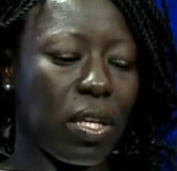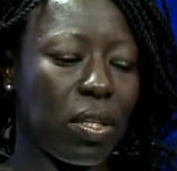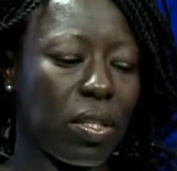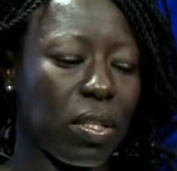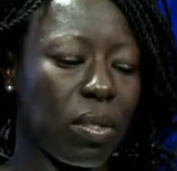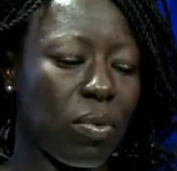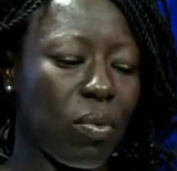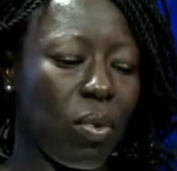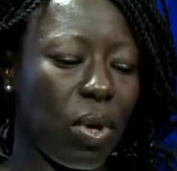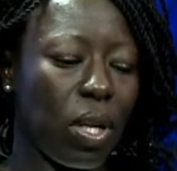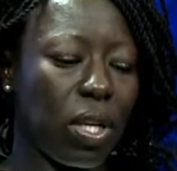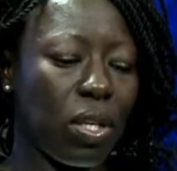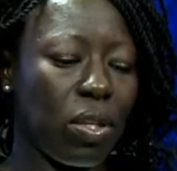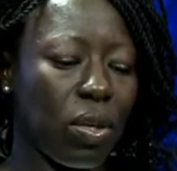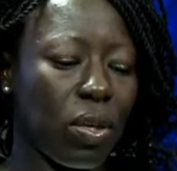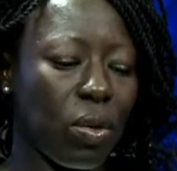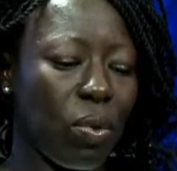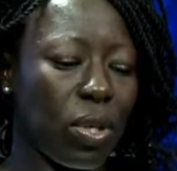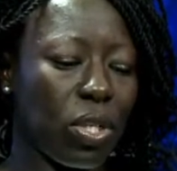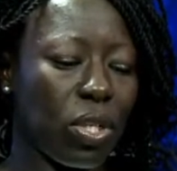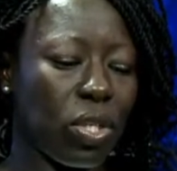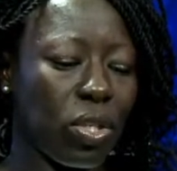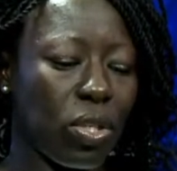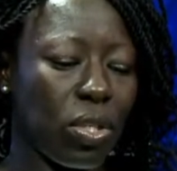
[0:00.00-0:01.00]
And one of
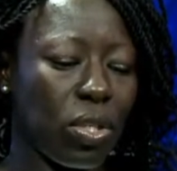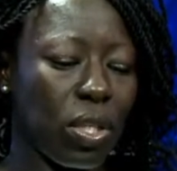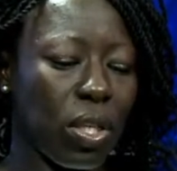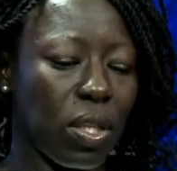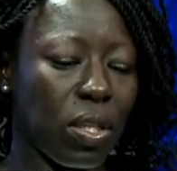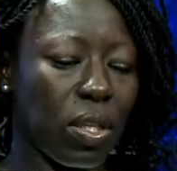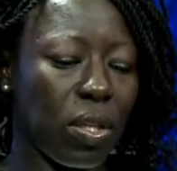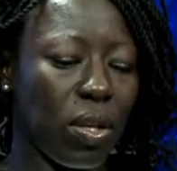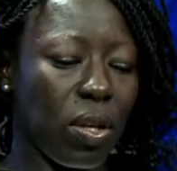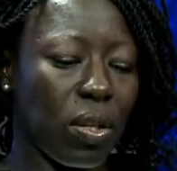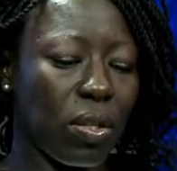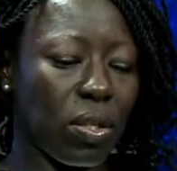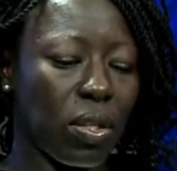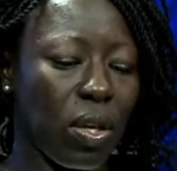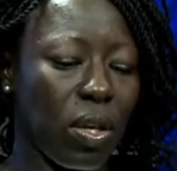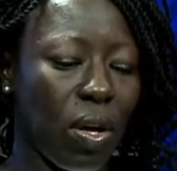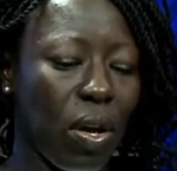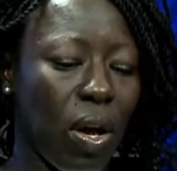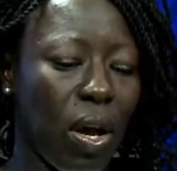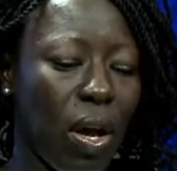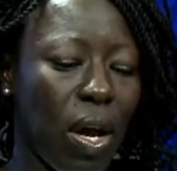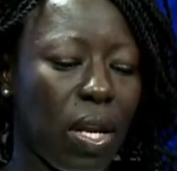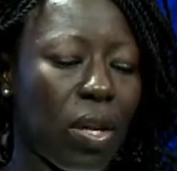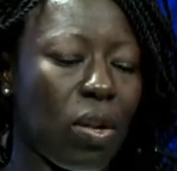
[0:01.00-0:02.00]
the questions that
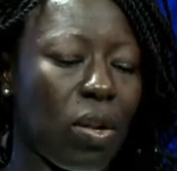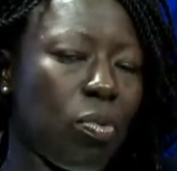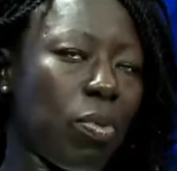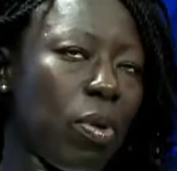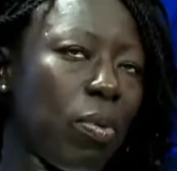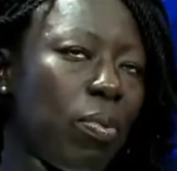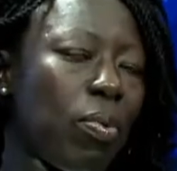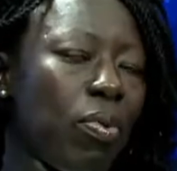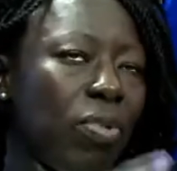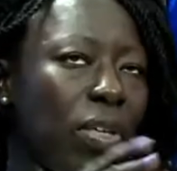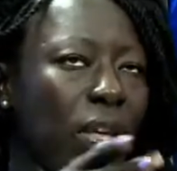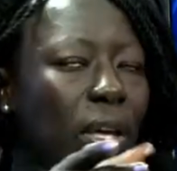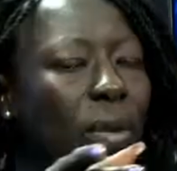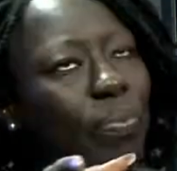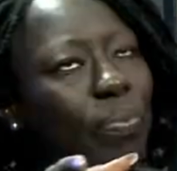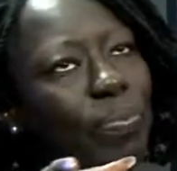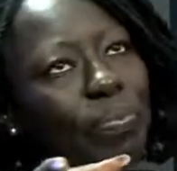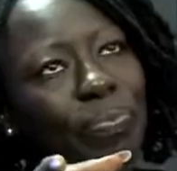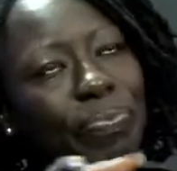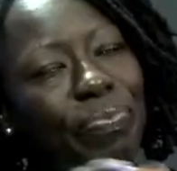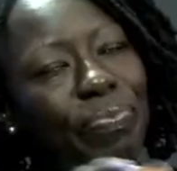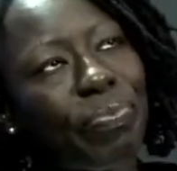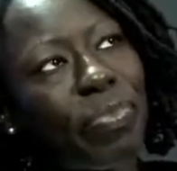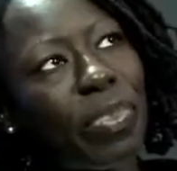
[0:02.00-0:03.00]
I know people
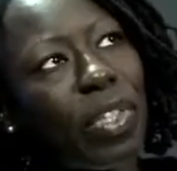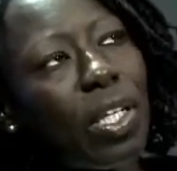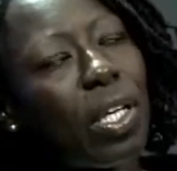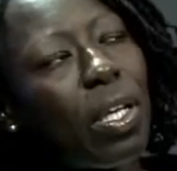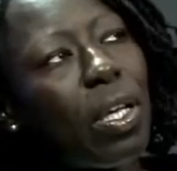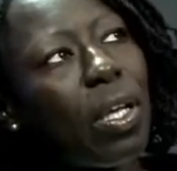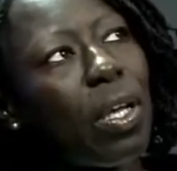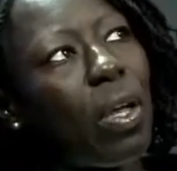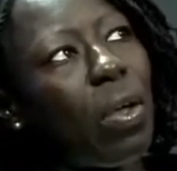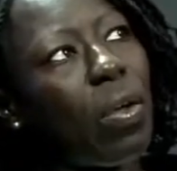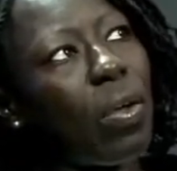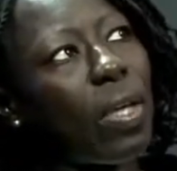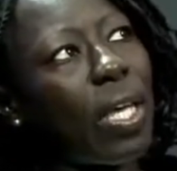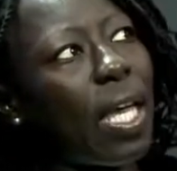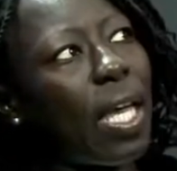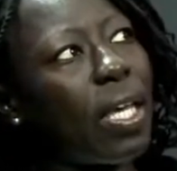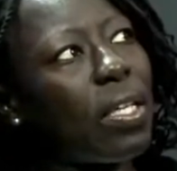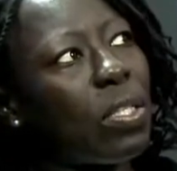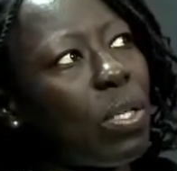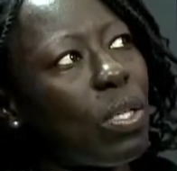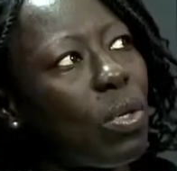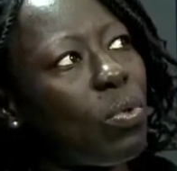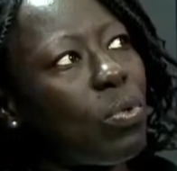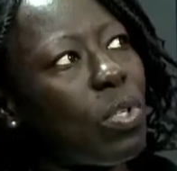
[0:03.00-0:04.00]
thinking,
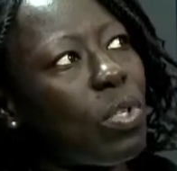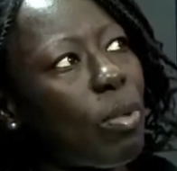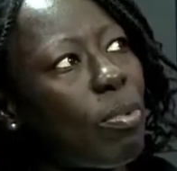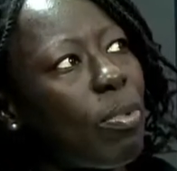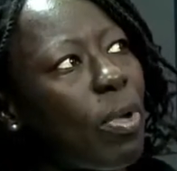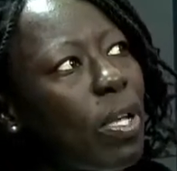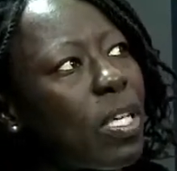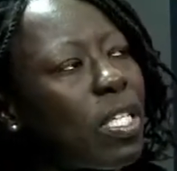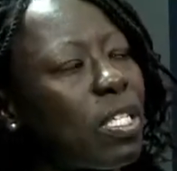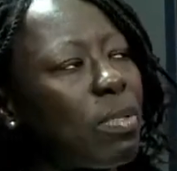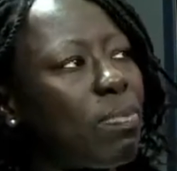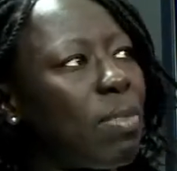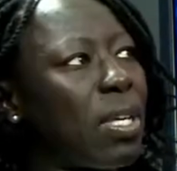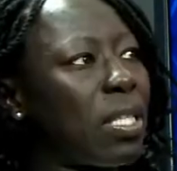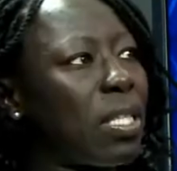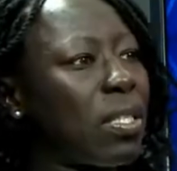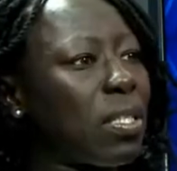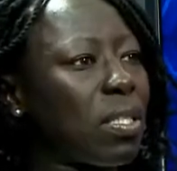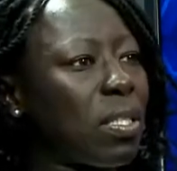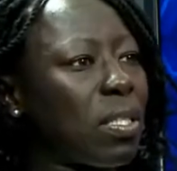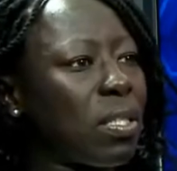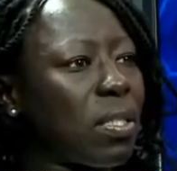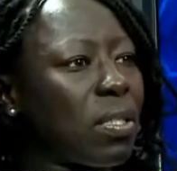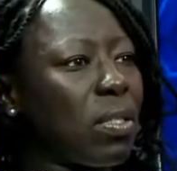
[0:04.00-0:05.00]
okay, so W.H.
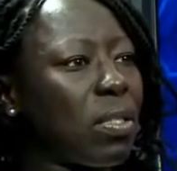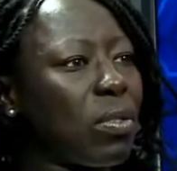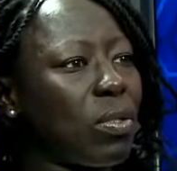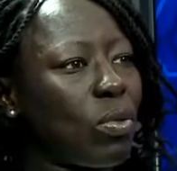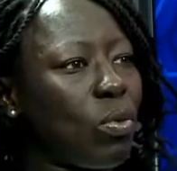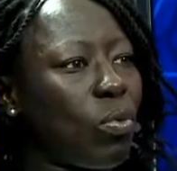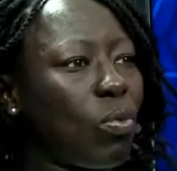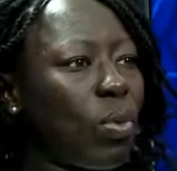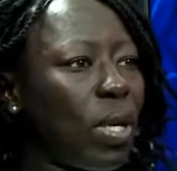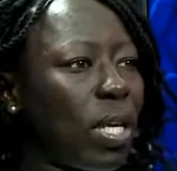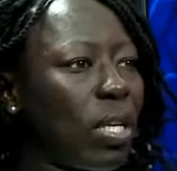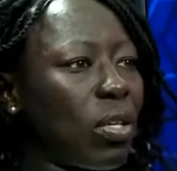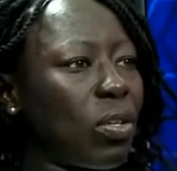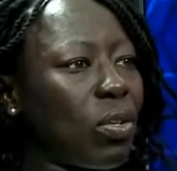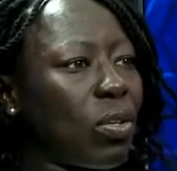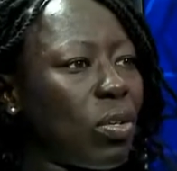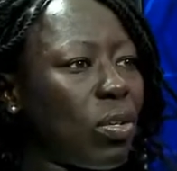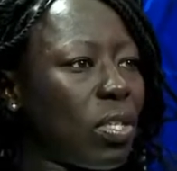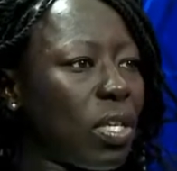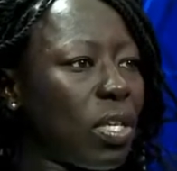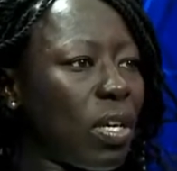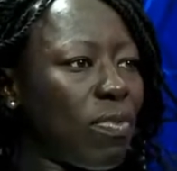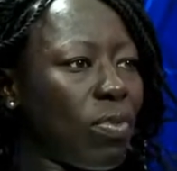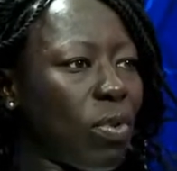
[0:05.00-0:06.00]
Smith's all well and
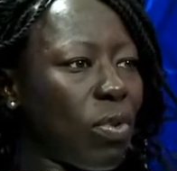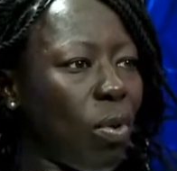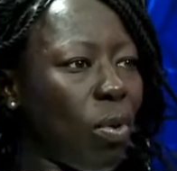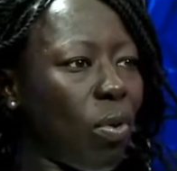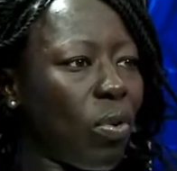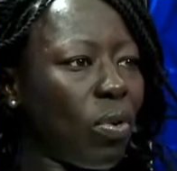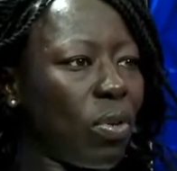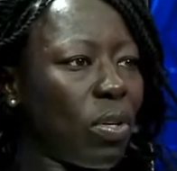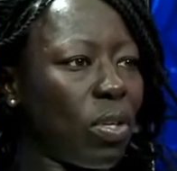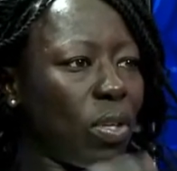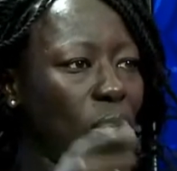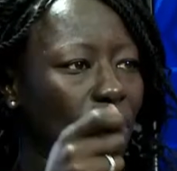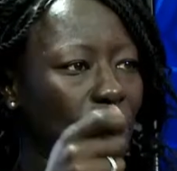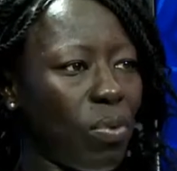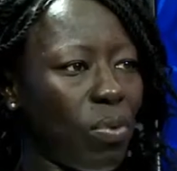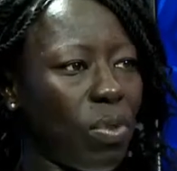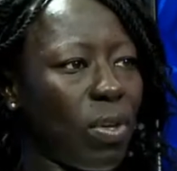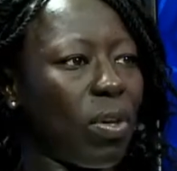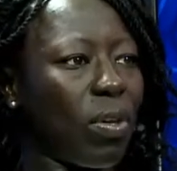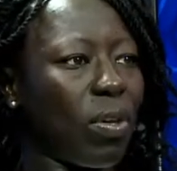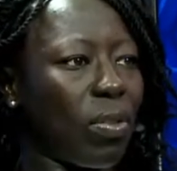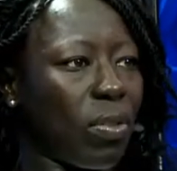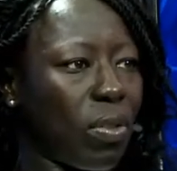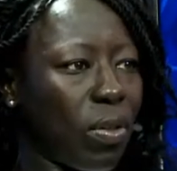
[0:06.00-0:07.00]
good. I've got,
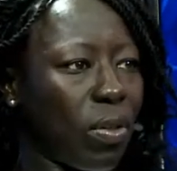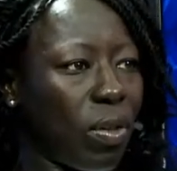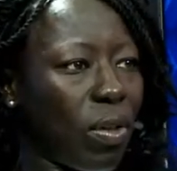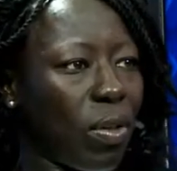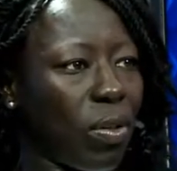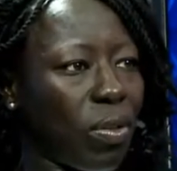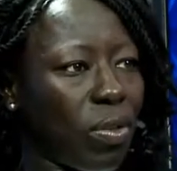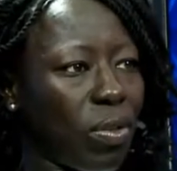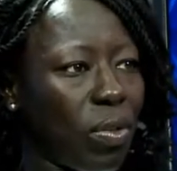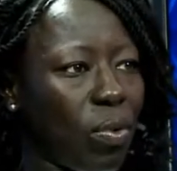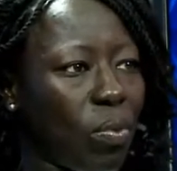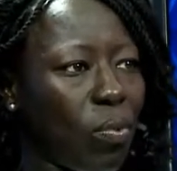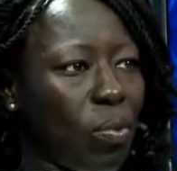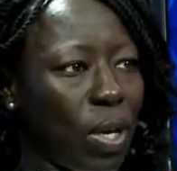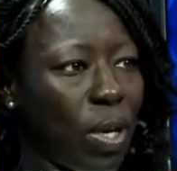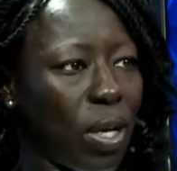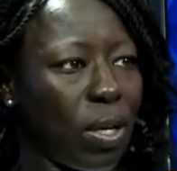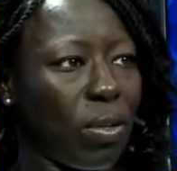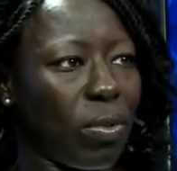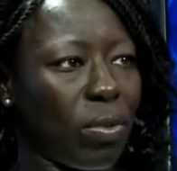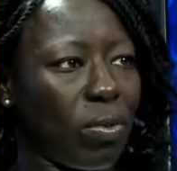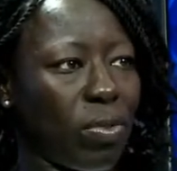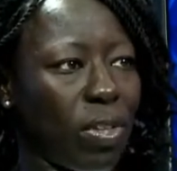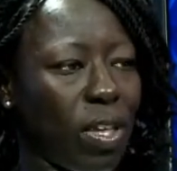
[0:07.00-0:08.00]
the
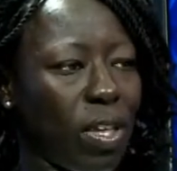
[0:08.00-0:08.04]
will.